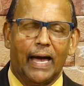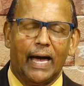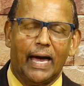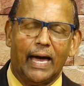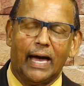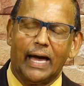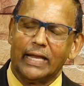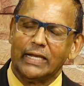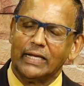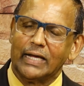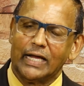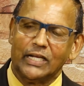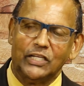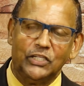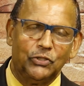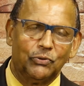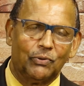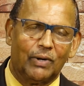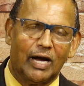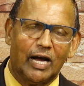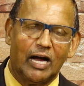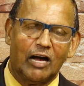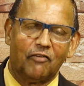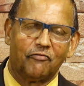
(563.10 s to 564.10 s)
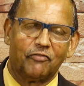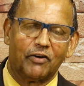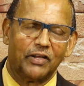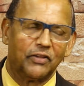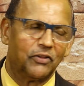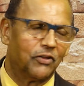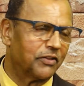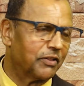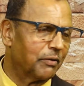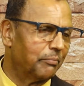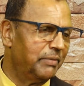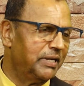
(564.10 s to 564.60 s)
and you have
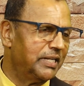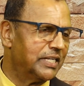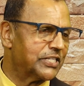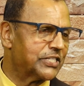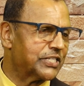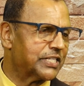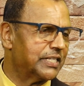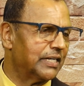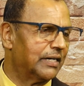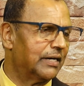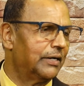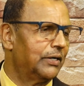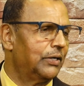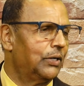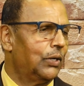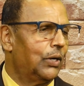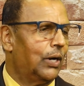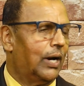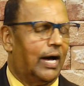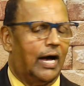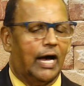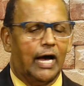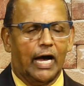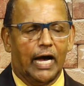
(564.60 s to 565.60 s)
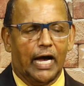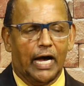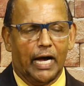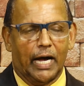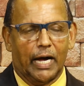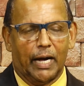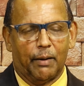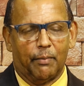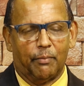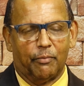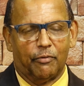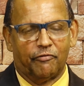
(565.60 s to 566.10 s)
another minister
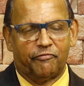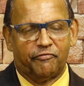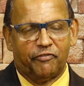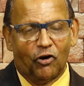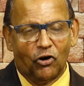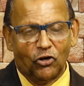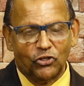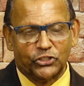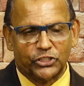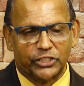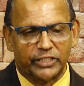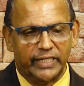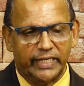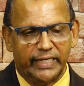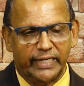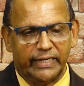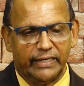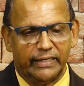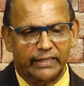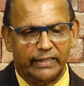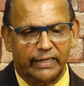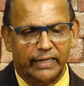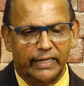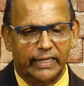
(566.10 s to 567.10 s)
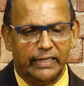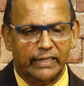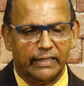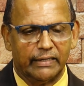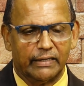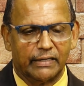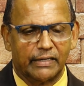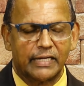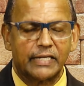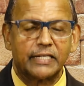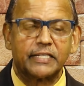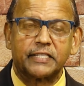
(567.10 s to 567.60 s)
functioning
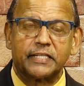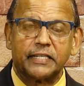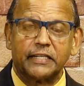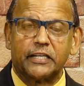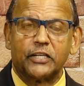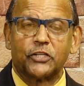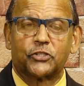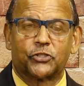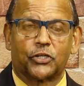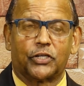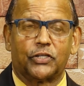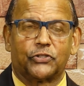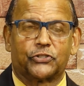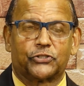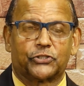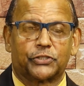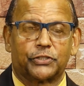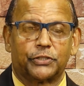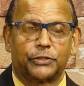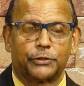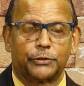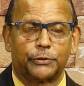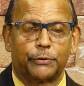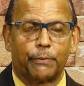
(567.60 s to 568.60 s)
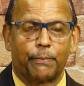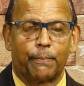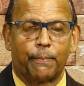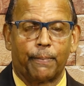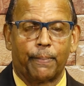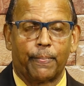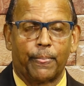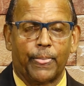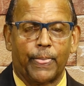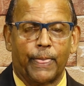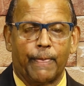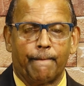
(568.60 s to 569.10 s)
in a city church,
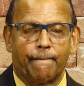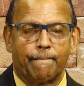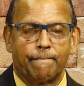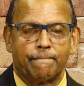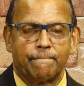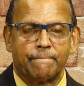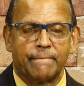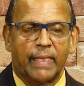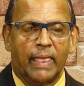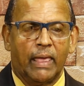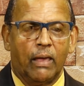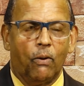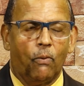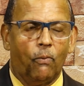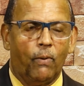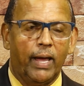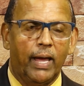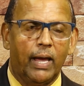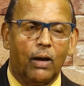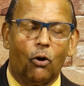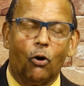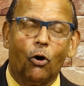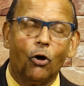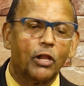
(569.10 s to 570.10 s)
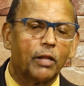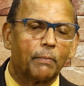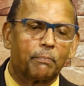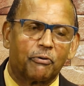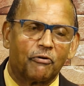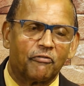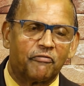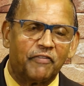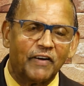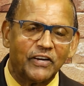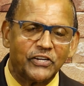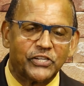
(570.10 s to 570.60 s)
where all the
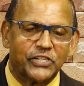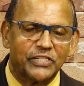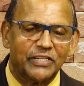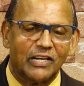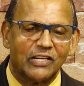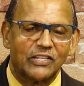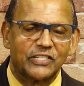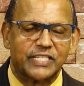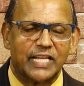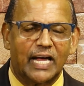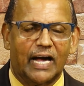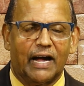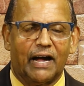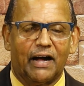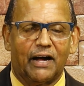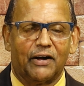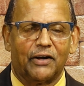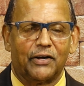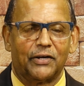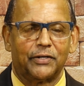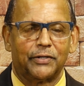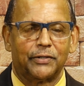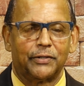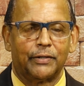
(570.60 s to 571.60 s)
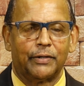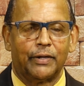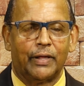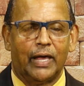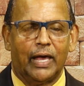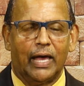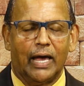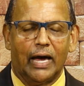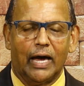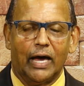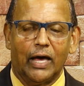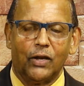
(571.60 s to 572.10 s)
professionals are,
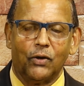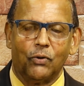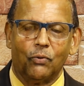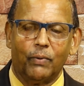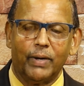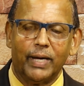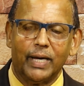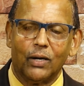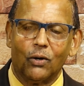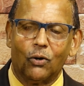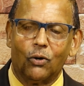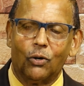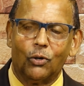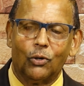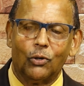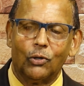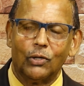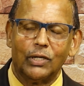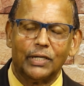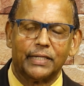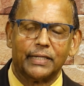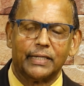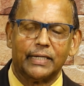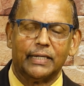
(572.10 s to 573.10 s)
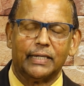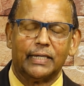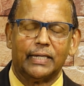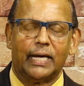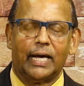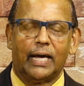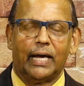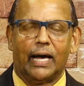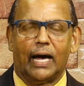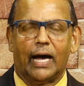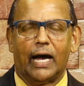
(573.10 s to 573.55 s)
and where all the